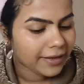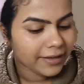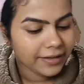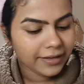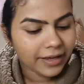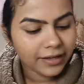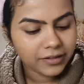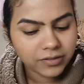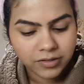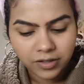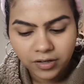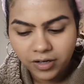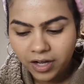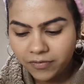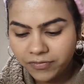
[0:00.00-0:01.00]
Yeah, so
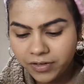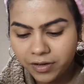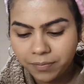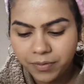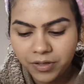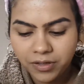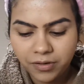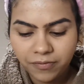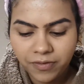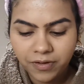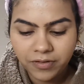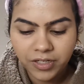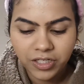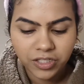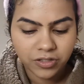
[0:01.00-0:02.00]
after I put the
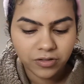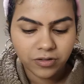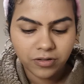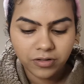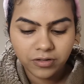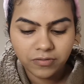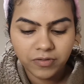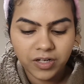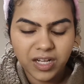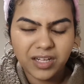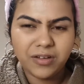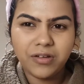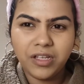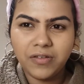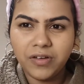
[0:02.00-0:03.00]
foundation on, well, I
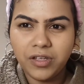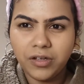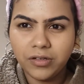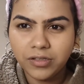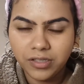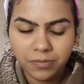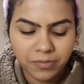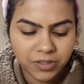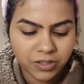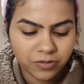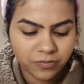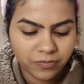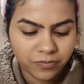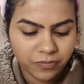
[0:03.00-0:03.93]
don't even use that much of